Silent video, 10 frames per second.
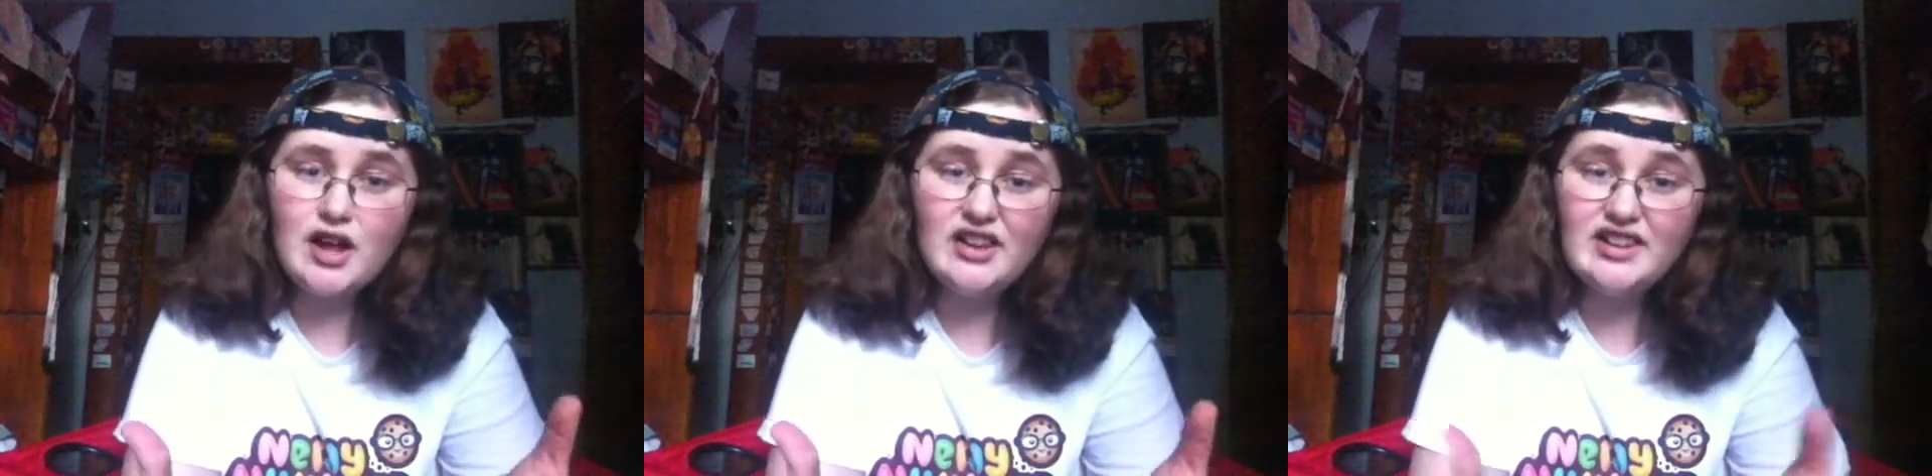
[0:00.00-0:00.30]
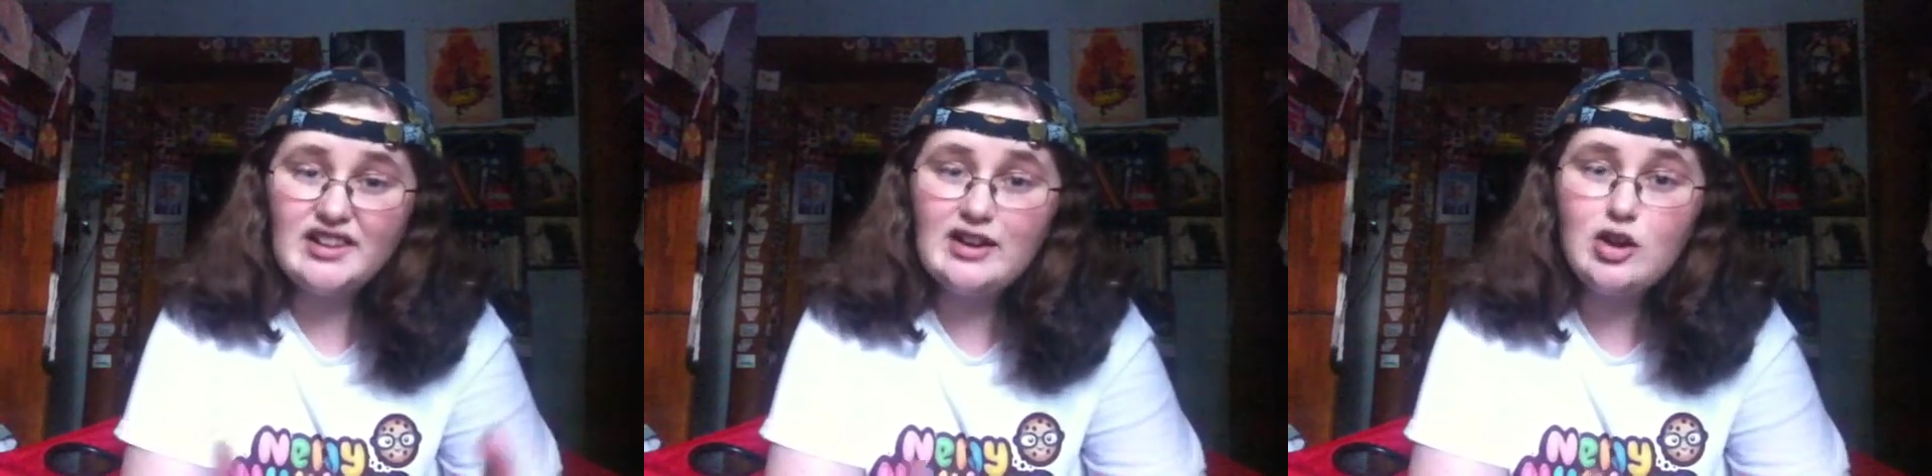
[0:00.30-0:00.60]
a
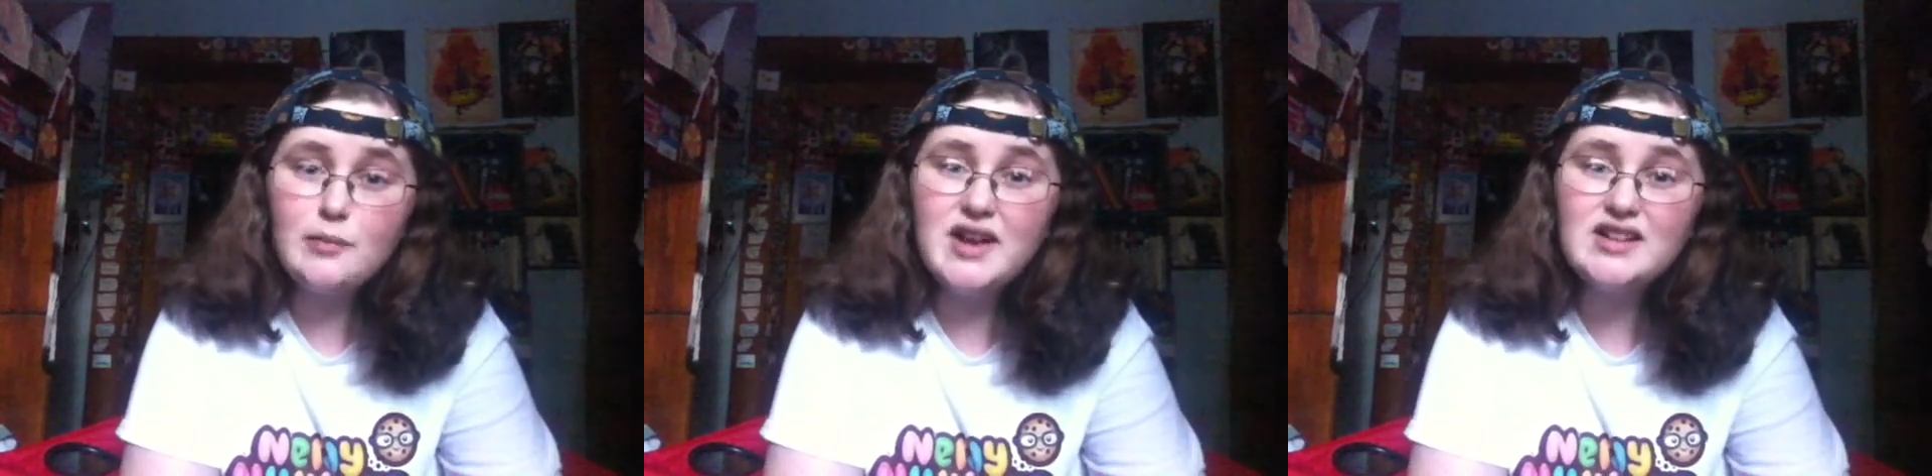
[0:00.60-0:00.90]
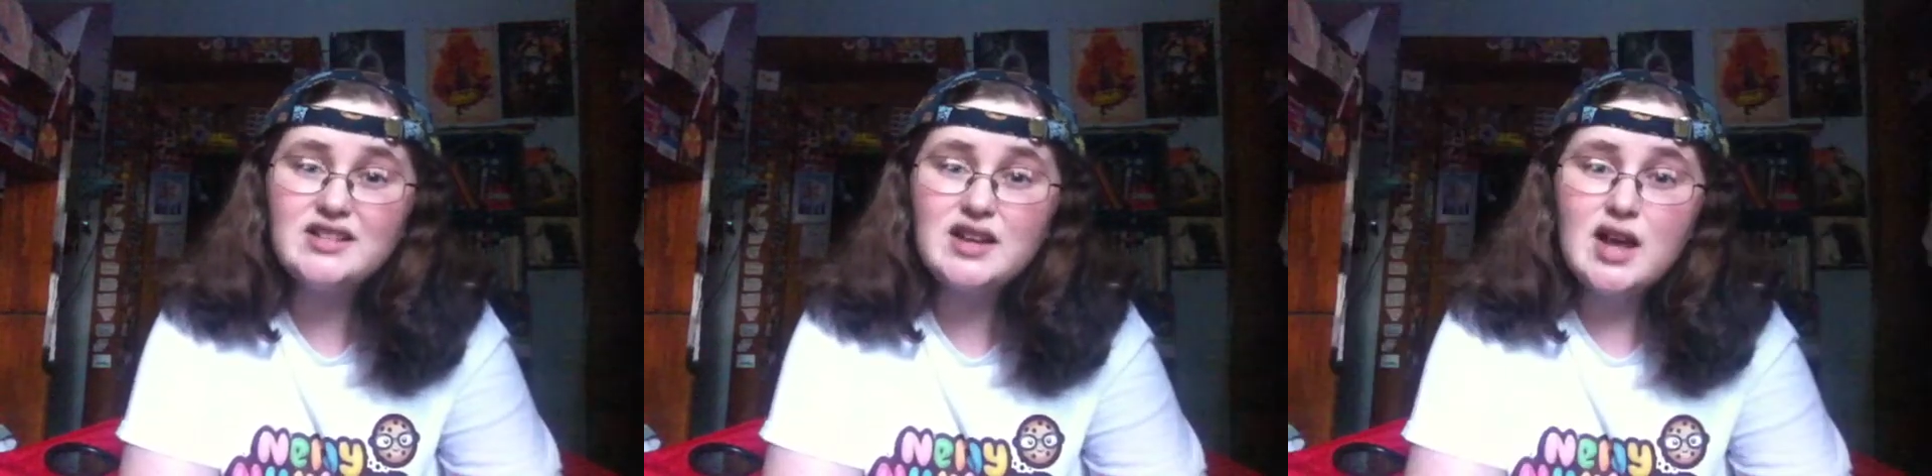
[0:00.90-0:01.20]
little
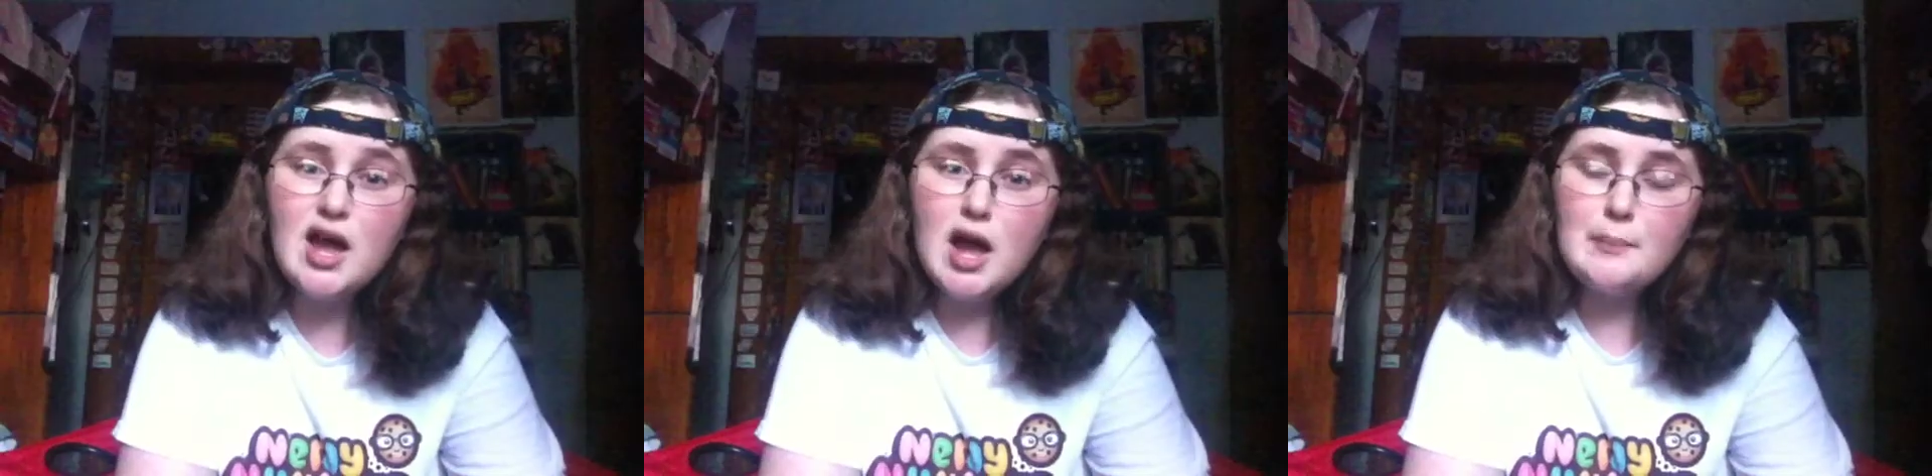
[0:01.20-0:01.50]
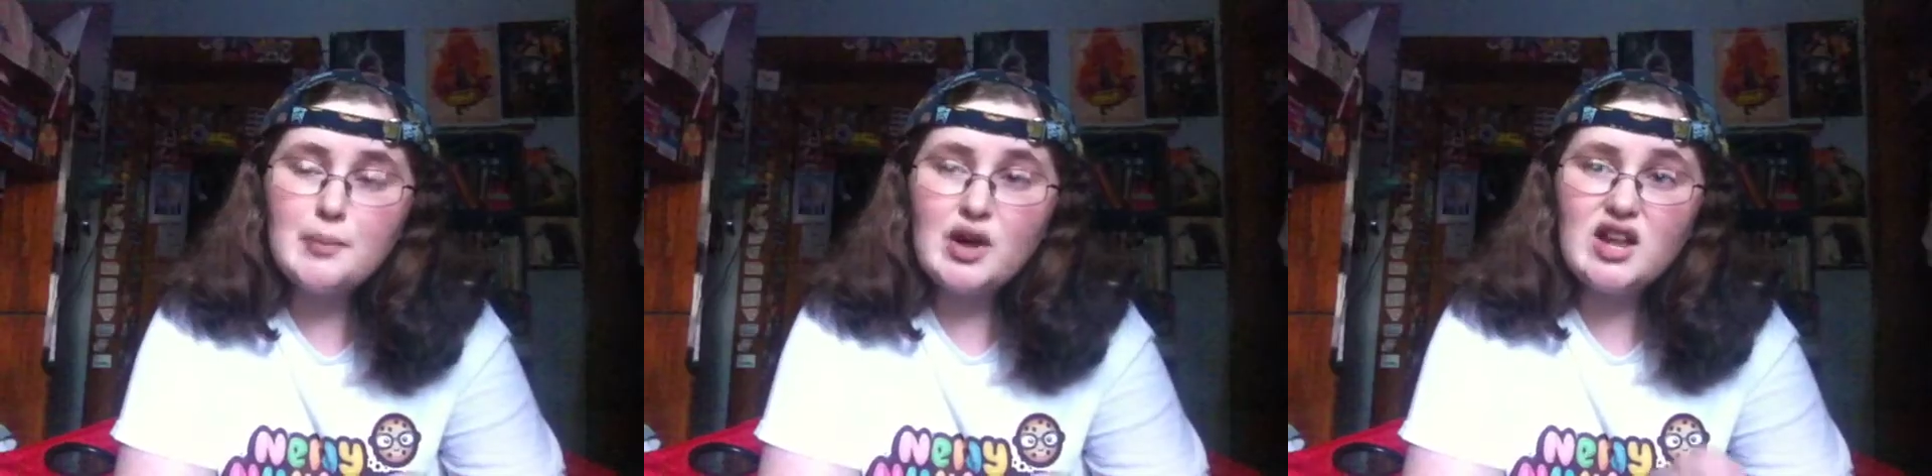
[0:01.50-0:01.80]
bit,
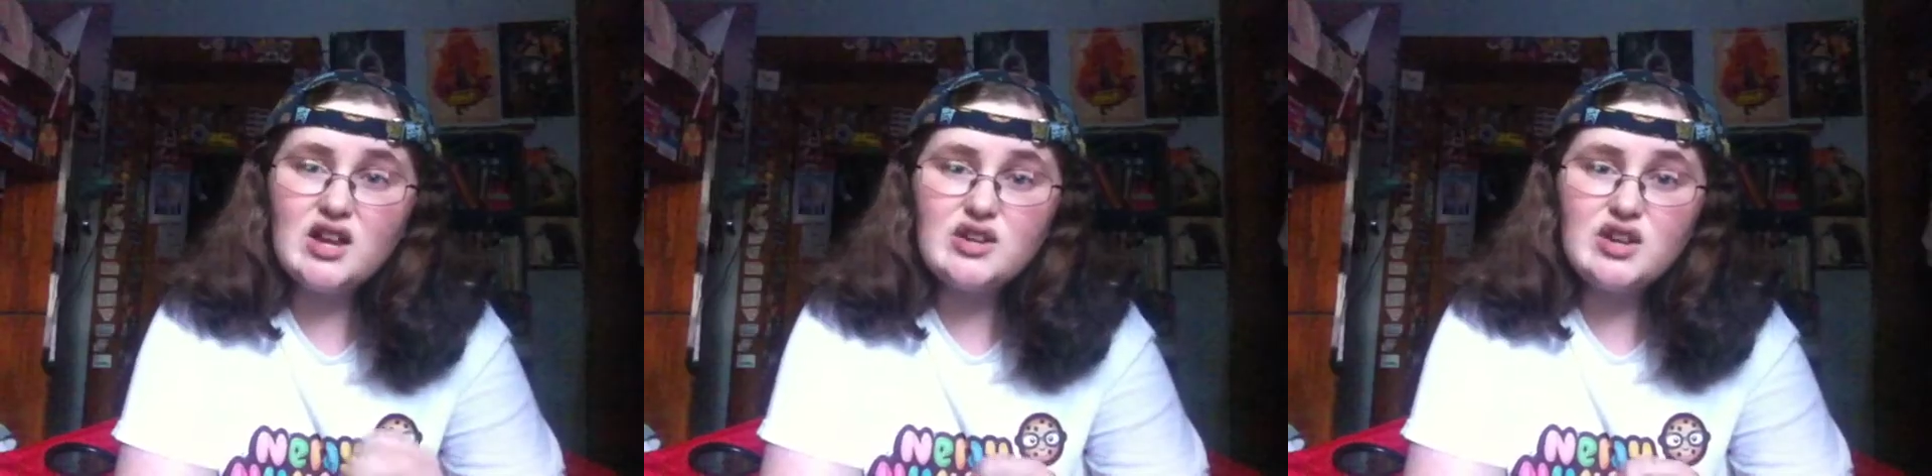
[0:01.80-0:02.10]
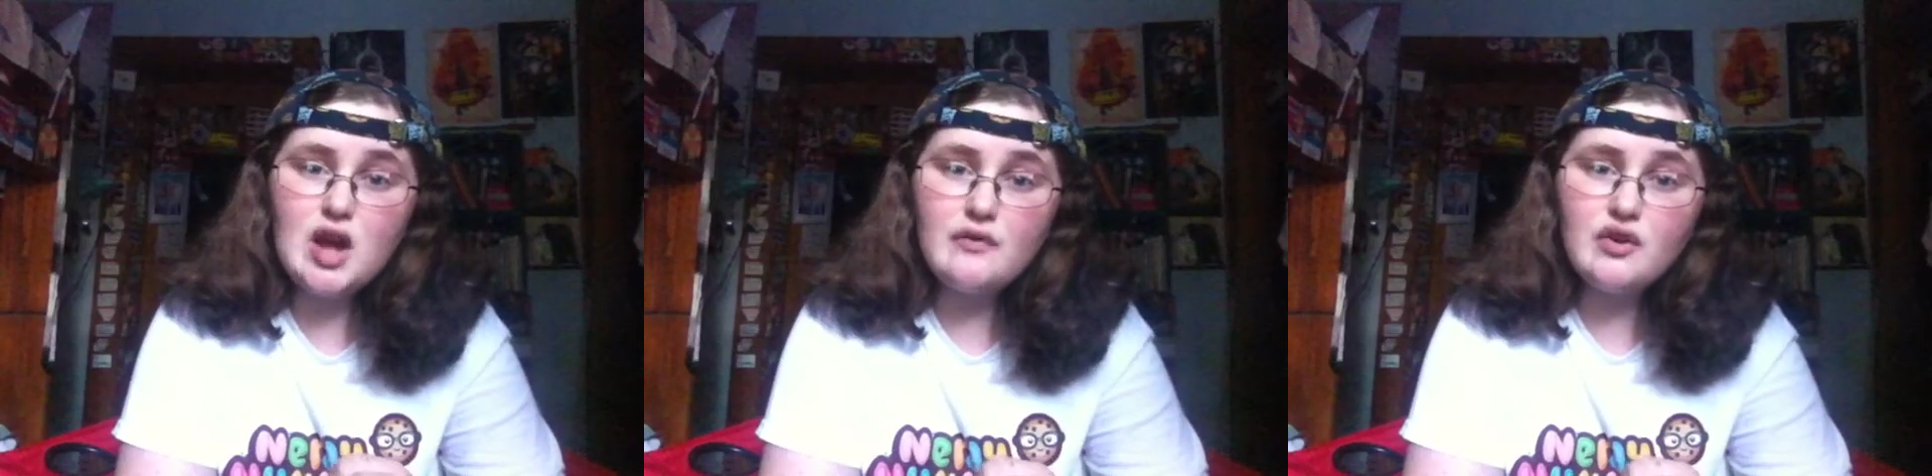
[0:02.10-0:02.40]
but it
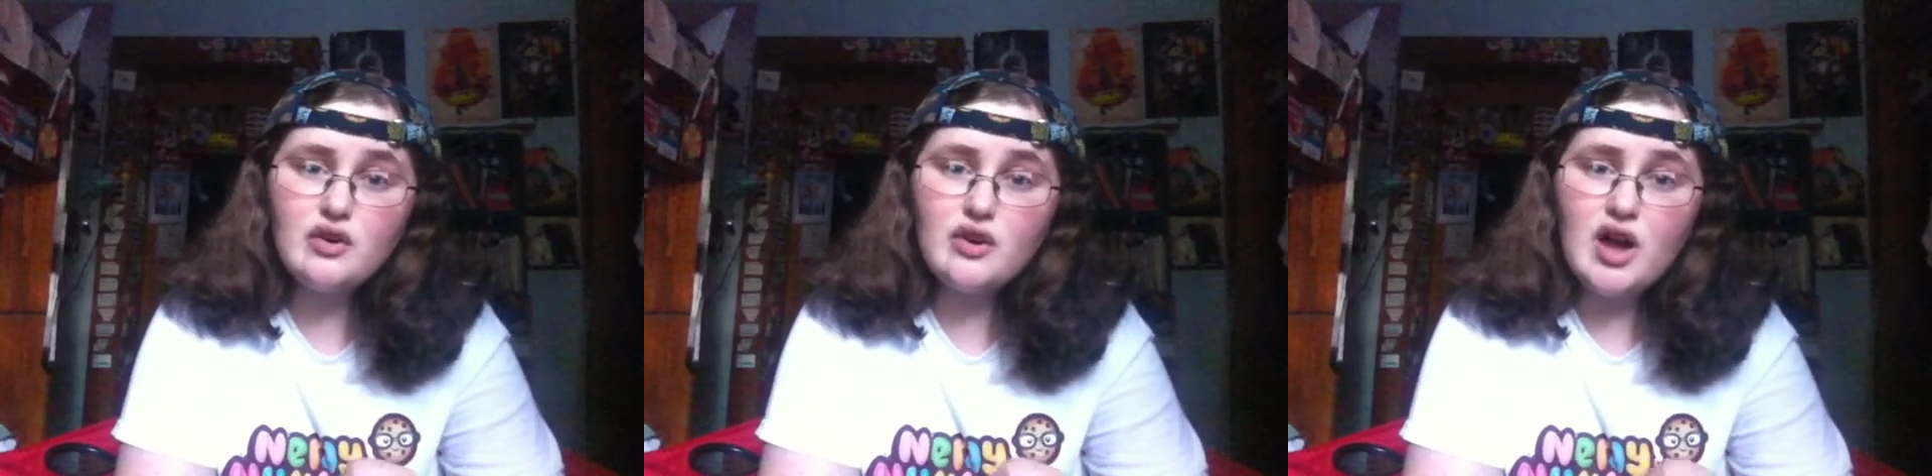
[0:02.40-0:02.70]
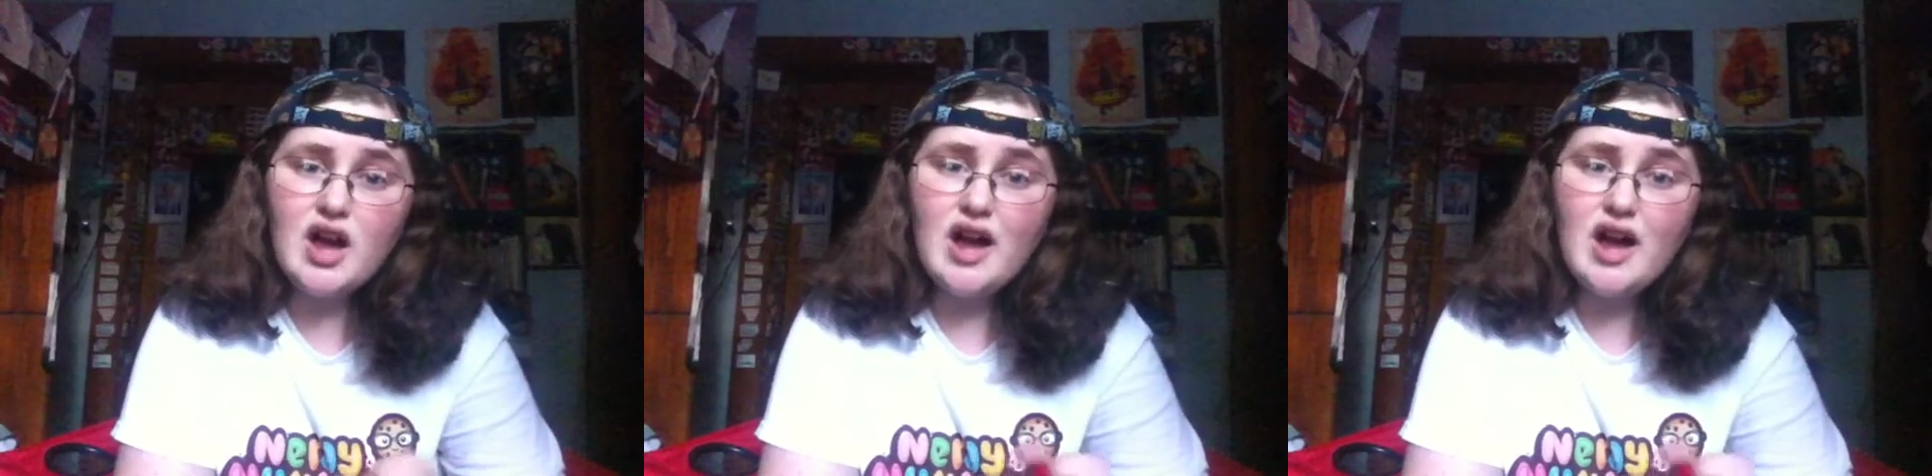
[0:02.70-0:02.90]
never,